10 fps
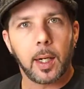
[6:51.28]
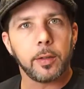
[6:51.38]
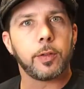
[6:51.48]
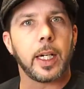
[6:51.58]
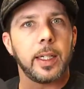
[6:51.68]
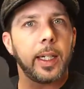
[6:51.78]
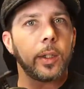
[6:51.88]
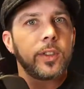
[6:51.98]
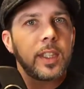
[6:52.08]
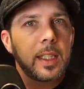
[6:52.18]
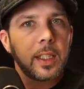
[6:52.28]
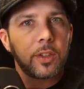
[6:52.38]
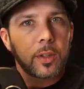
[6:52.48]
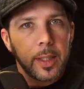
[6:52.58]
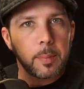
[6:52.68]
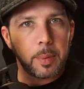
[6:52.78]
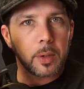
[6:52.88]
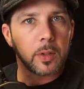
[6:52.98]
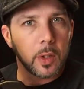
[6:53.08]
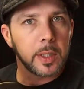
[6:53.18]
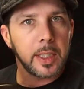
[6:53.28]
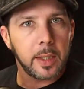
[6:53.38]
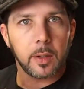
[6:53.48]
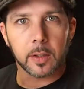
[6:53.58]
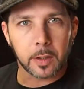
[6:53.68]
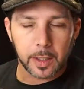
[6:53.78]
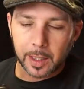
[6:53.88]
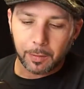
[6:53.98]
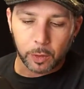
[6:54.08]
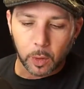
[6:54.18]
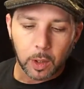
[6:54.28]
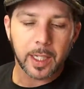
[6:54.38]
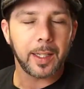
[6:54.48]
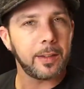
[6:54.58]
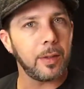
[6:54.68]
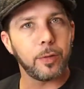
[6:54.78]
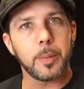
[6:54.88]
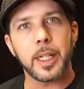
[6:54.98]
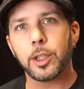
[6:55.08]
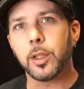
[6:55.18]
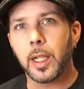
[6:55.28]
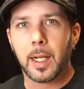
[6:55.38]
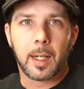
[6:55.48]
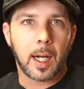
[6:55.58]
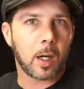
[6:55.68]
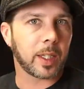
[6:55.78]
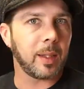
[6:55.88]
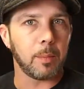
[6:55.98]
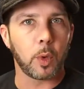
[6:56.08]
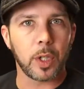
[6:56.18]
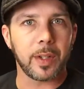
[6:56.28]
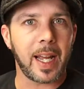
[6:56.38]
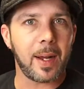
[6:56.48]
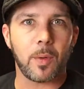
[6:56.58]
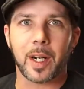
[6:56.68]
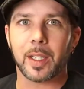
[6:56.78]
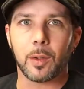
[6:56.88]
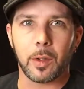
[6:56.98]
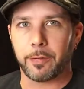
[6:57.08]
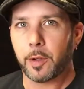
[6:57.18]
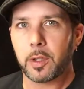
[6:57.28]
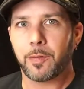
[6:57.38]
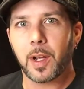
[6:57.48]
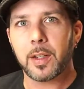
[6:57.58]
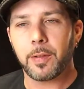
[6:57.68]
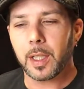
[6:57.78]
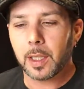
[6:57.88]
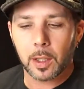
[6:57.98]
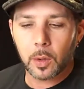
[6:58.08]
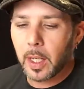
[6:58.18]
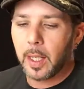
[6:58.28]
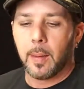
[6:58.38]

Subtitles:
You've got an LCD screen built on here that's going to give you all kinds of information. I'll get more to that when I do the first flight video.